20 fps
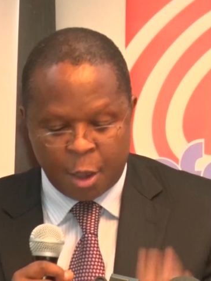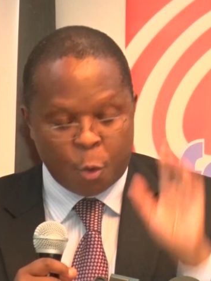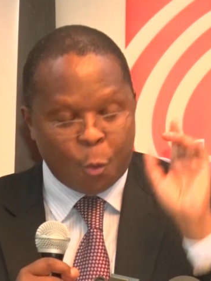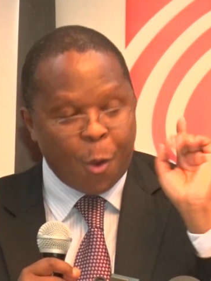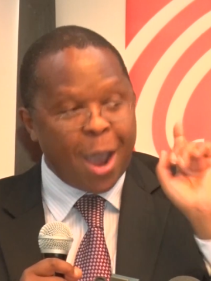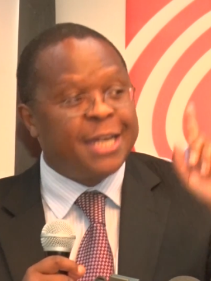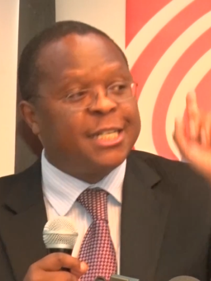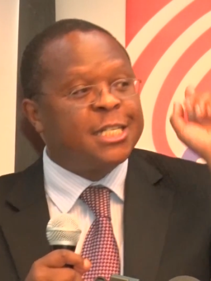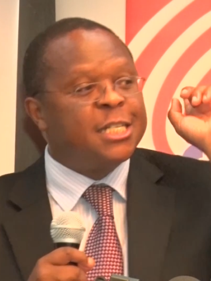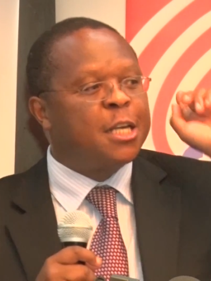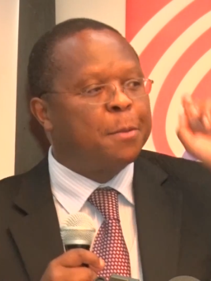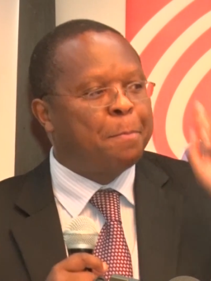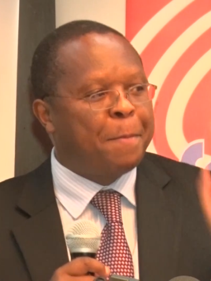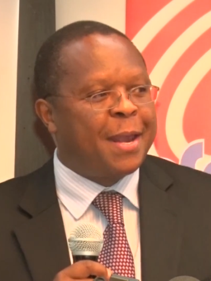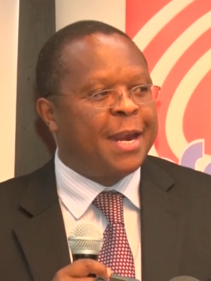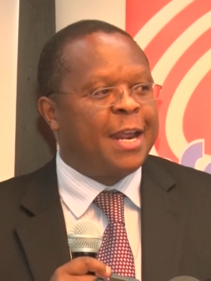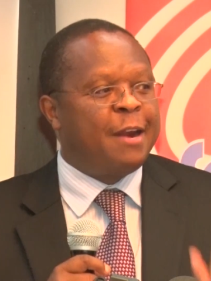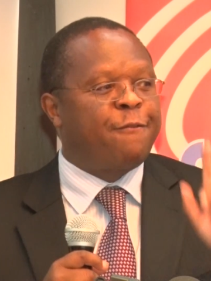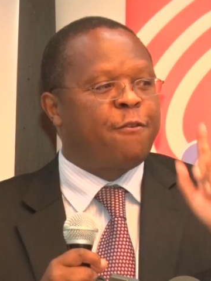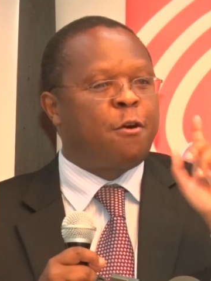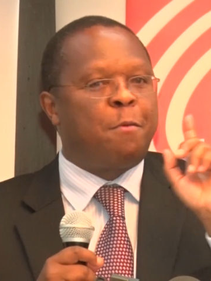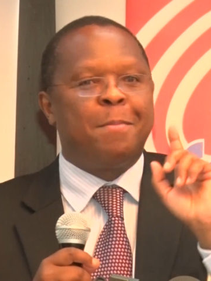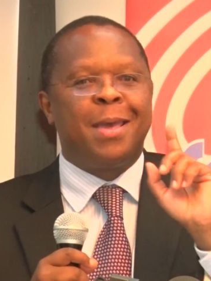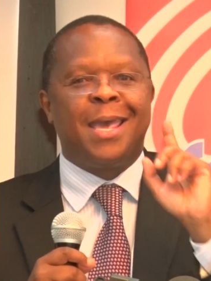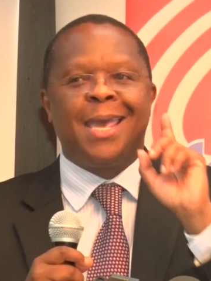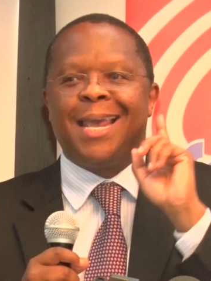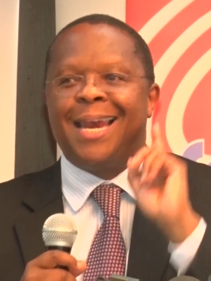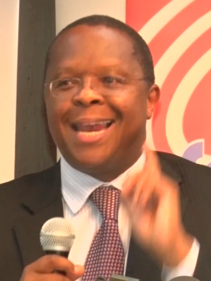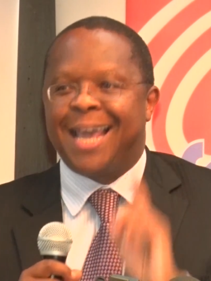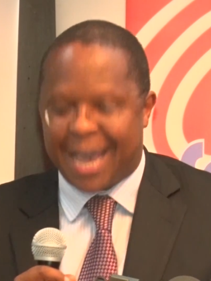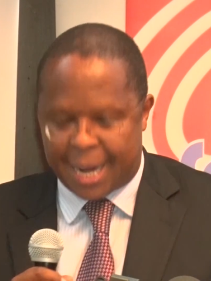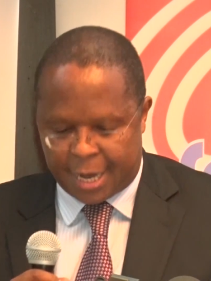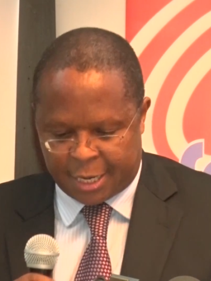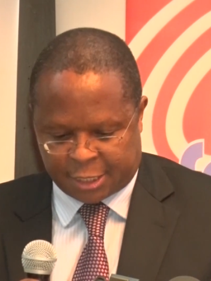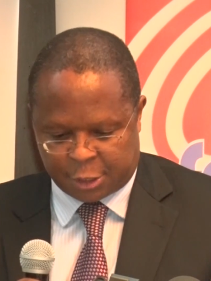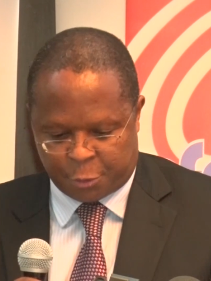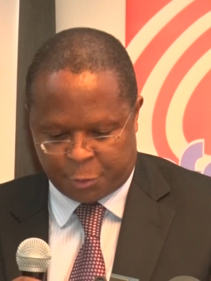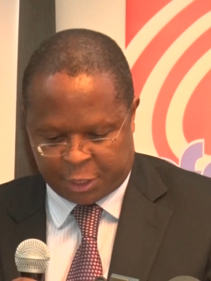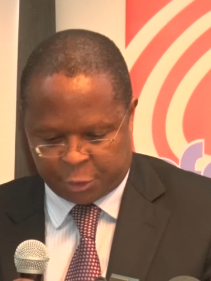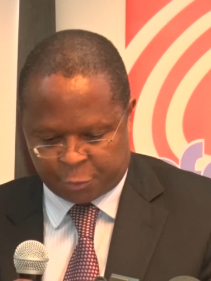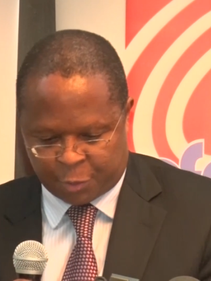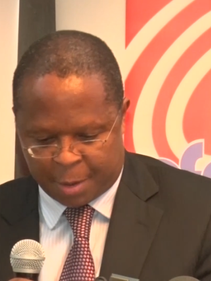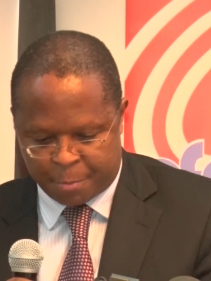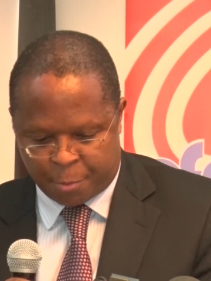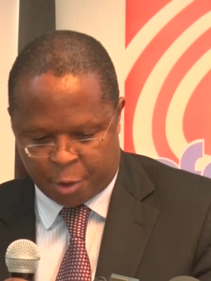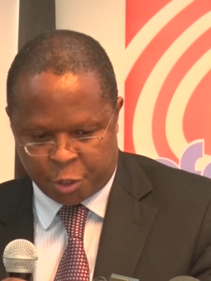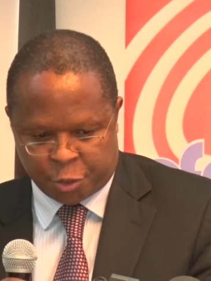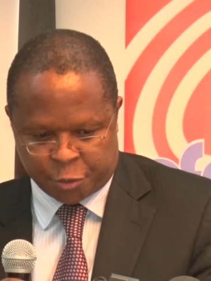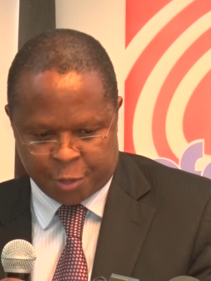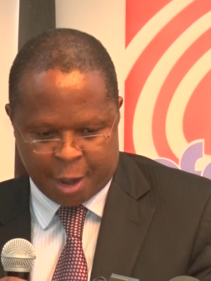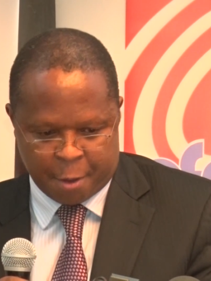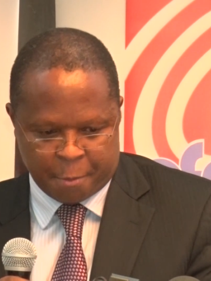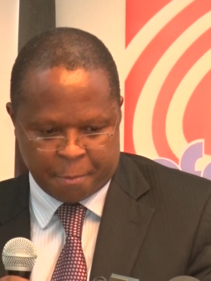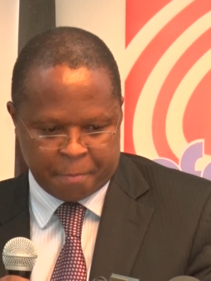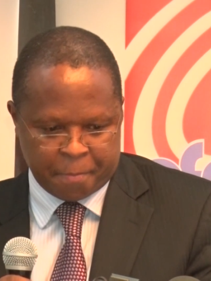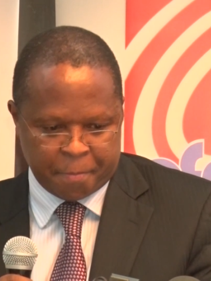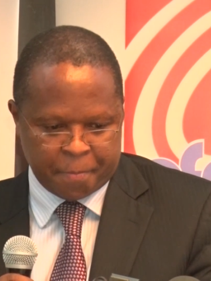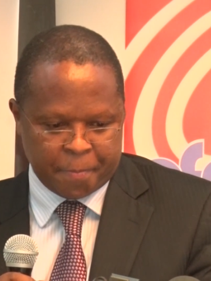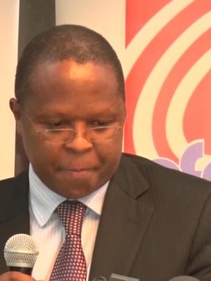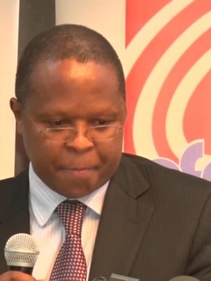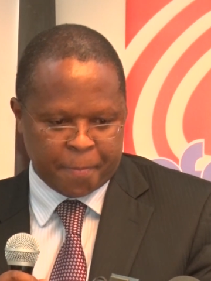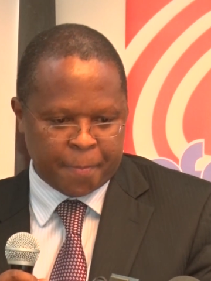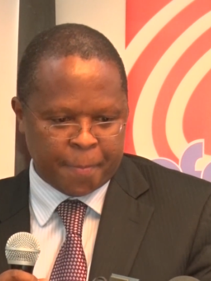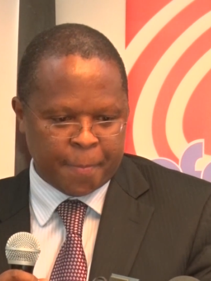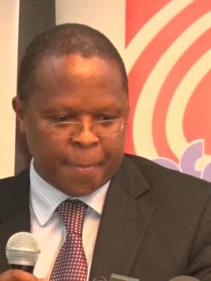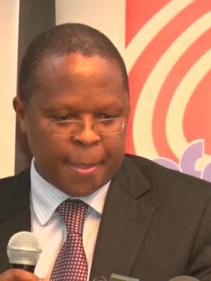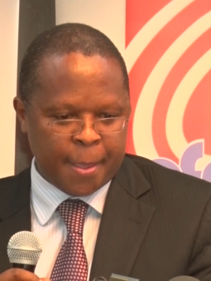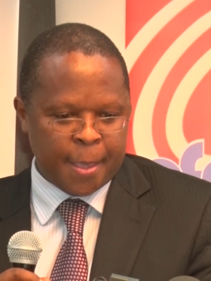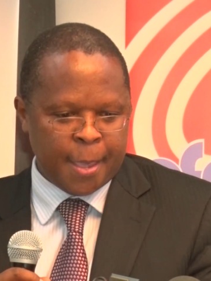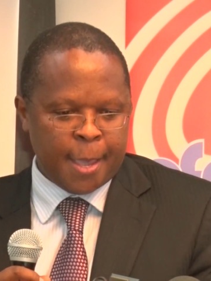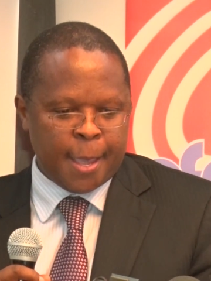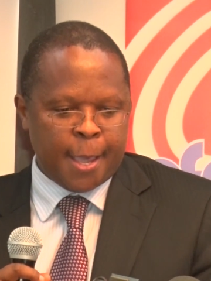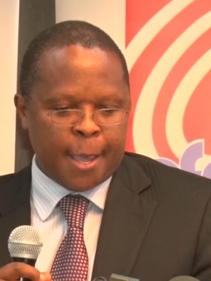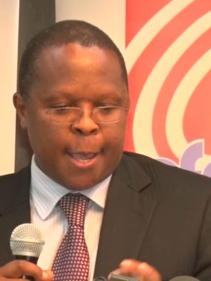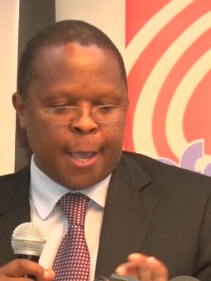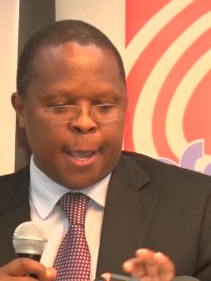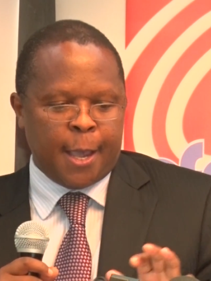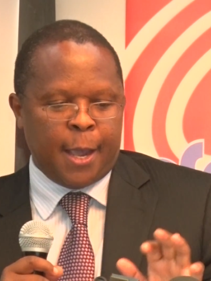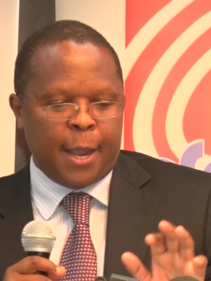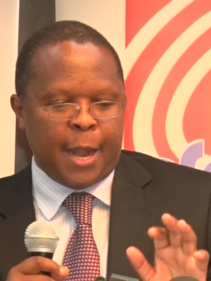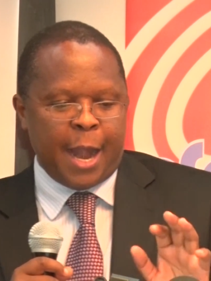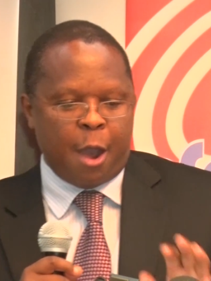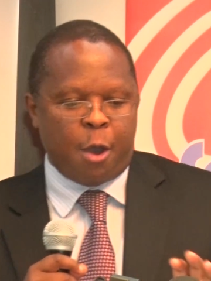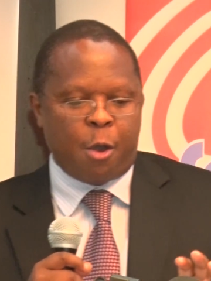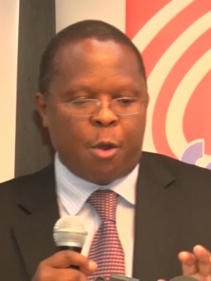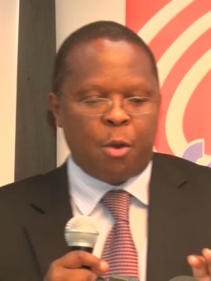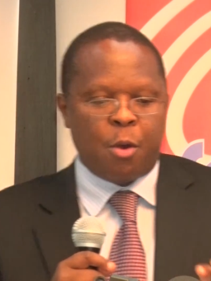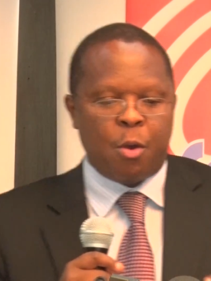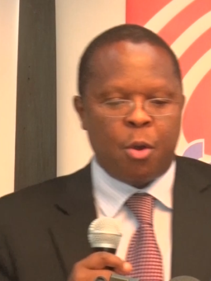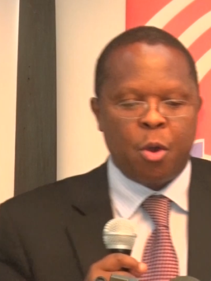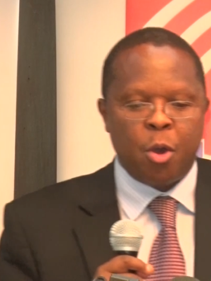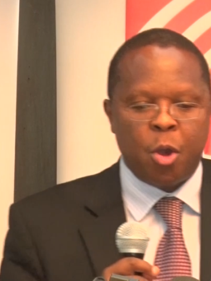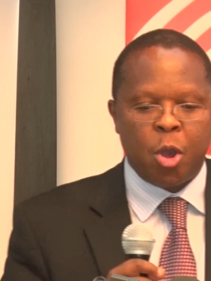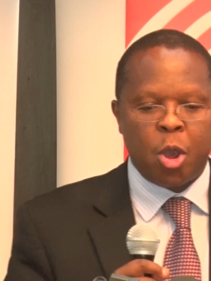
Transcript: Quite independent from illegality, which is what I'm going to now. Now,